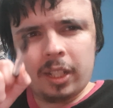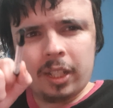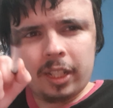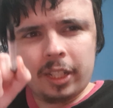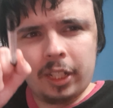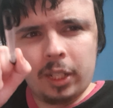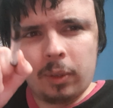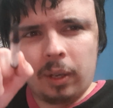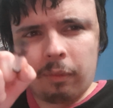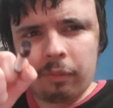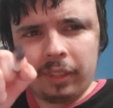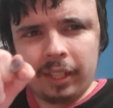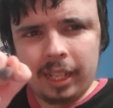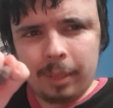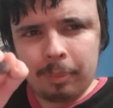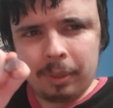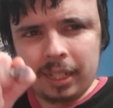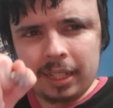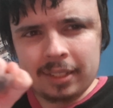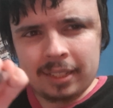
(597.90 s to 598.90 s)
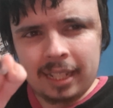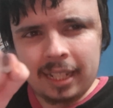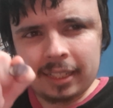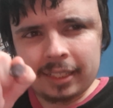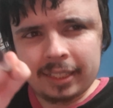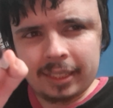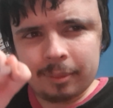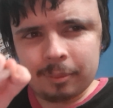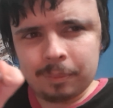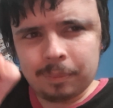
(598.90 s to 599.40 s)
You up there, pick a tag
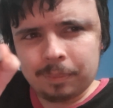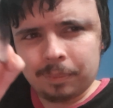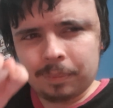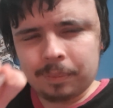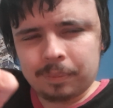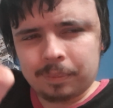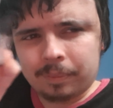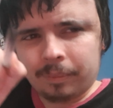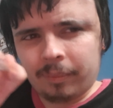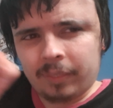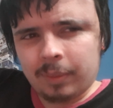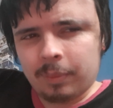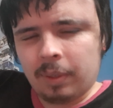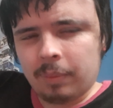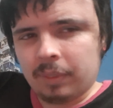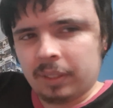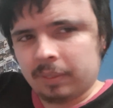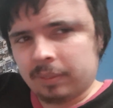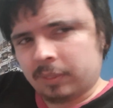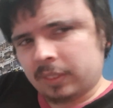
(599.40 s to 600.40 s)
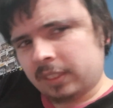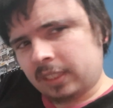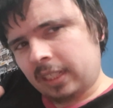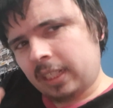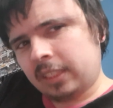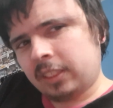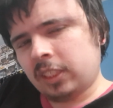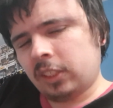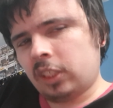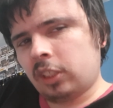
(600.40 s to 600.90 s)
team. Maybe send
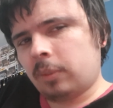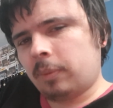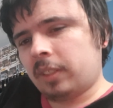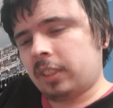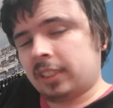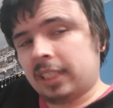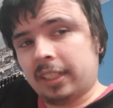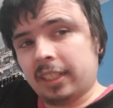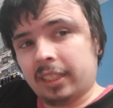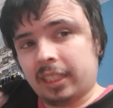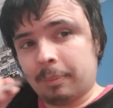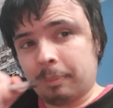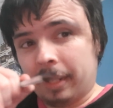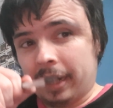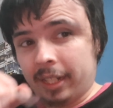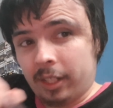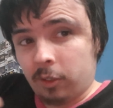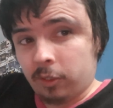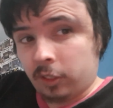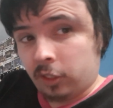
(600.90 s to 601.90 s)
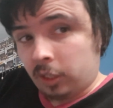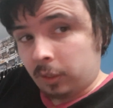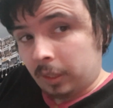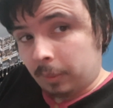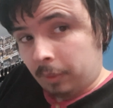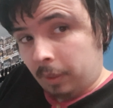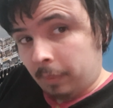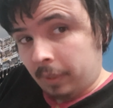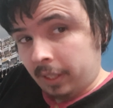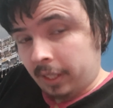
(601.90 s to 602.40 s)
it to me or the
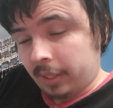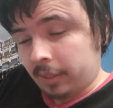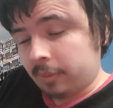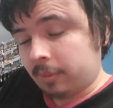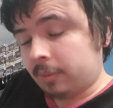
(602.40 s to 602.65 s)
WWE.